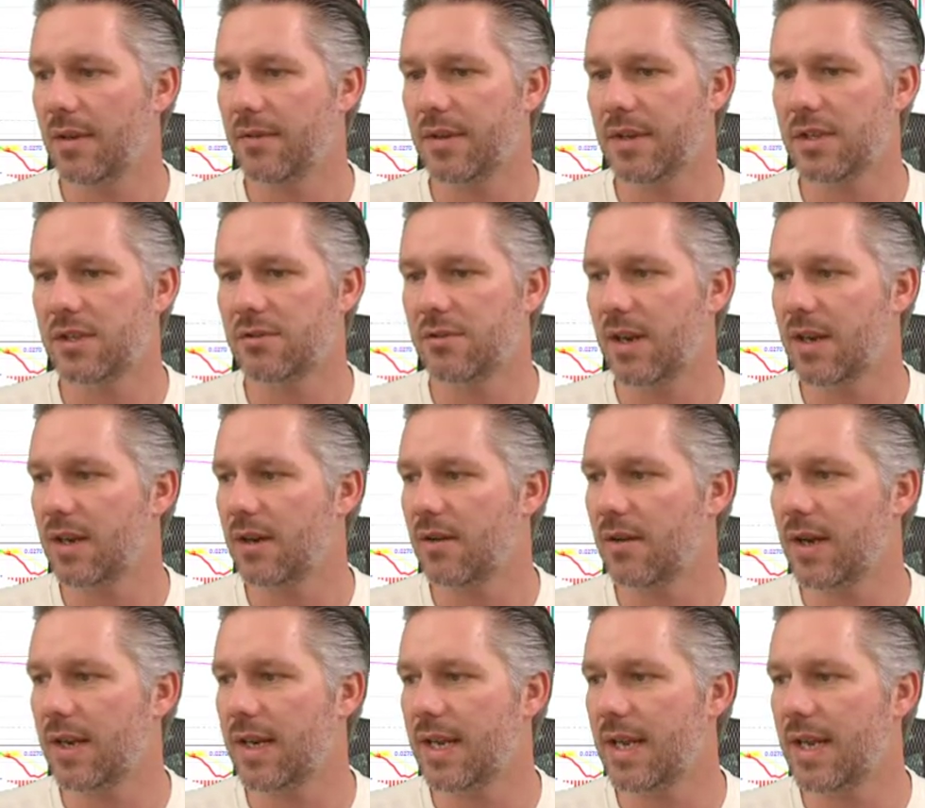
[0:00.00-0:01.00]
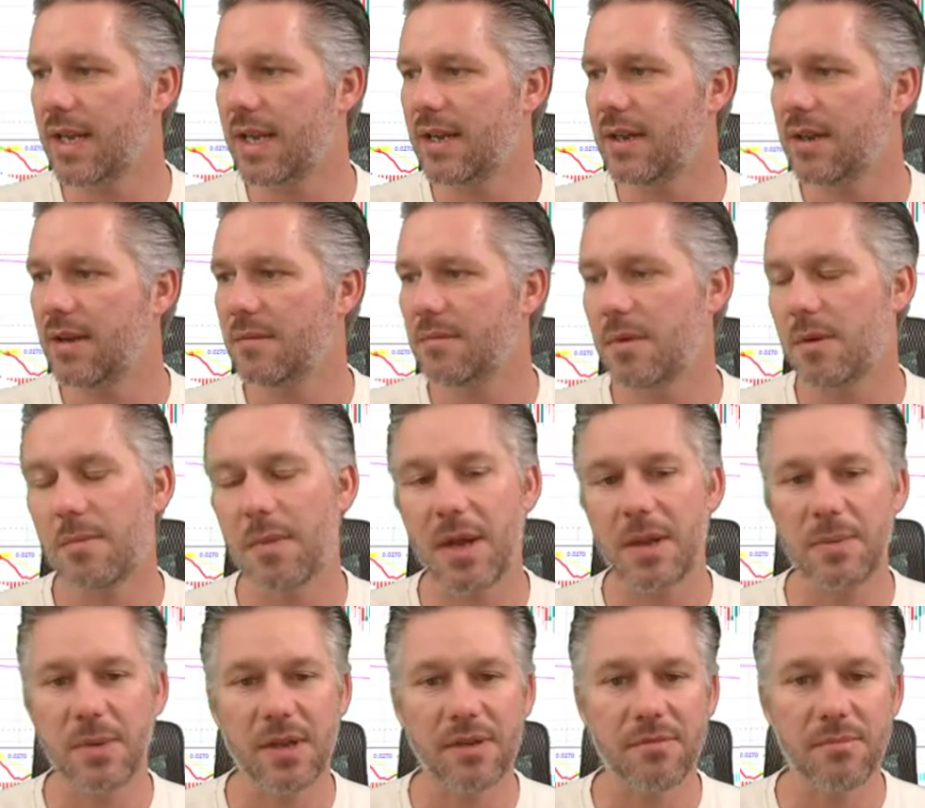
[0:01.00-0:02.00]
this trend line here, but
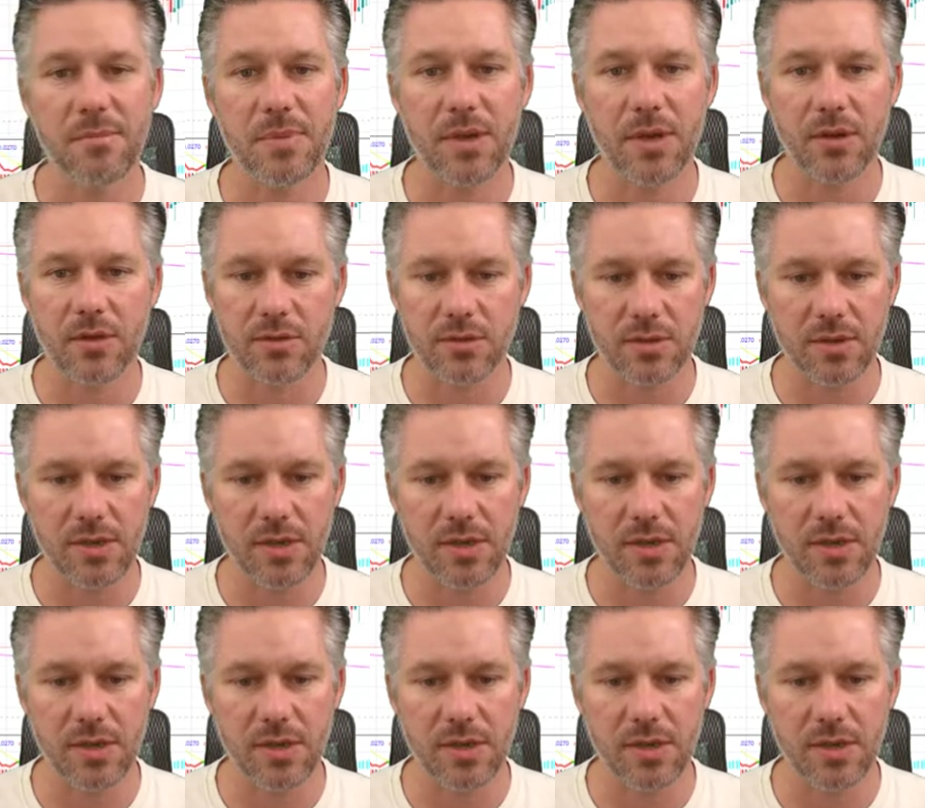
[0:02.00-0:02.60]
maybe even beyond.